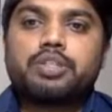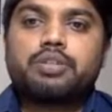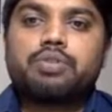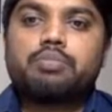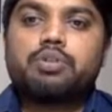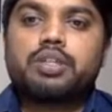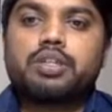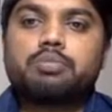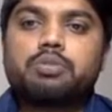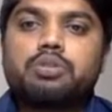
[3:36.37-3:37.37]
webhook
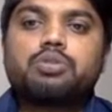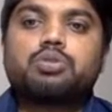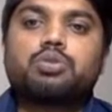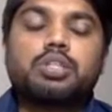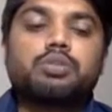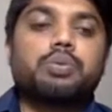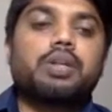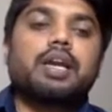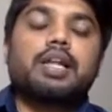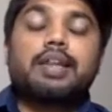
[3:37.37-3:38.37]
response. So this will
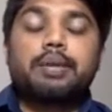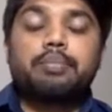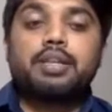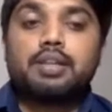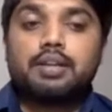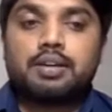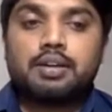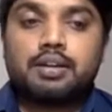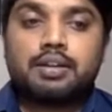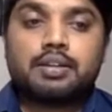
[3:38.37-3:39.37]
enable
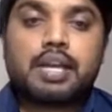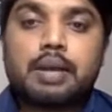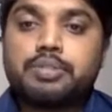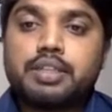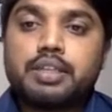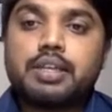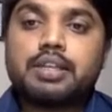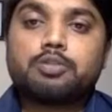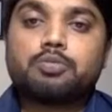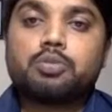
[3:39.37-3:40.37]
capturing a
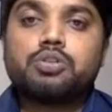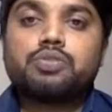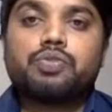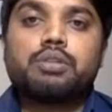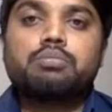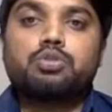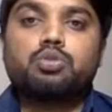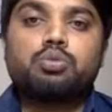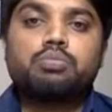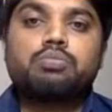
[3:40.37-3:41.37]
response from
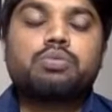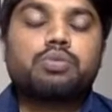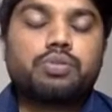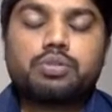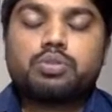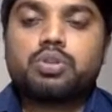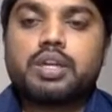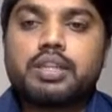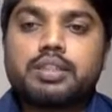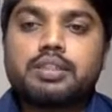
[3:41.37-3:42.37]
Zoom to
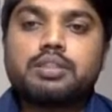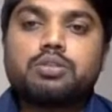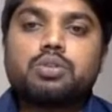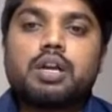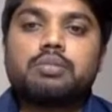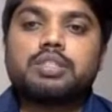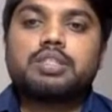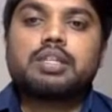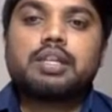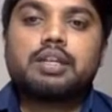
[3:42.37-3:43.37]
KonnectzIT. So I'm just
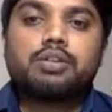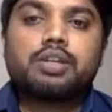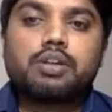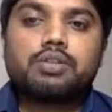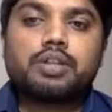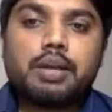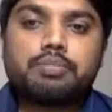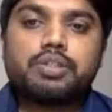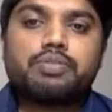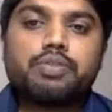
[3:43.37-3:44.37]
clicking on
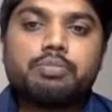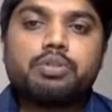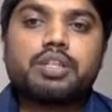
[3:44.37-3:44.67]
capture webhook